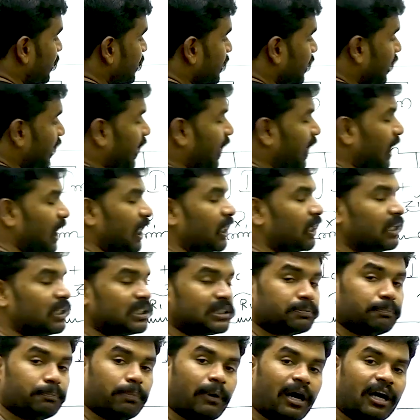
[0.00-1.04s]
we say it
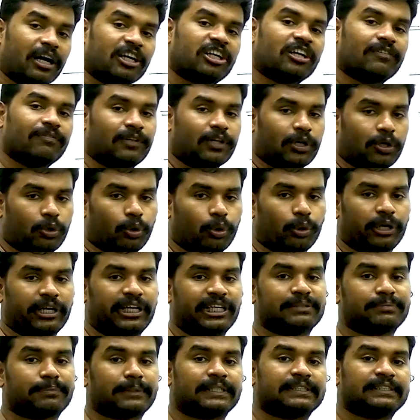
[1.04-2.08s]
is part of the core, it
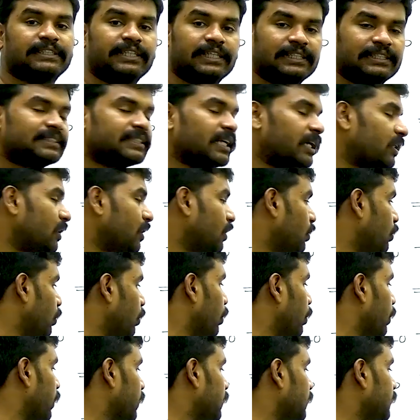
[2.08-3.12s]
is present inside the
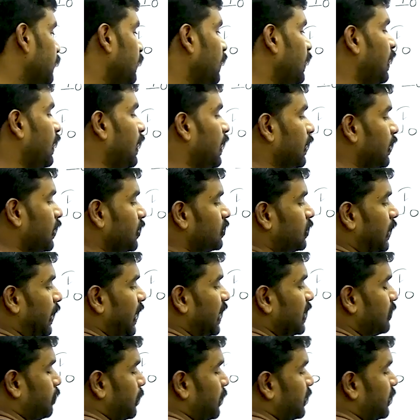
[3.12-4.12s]
core. Understood? It is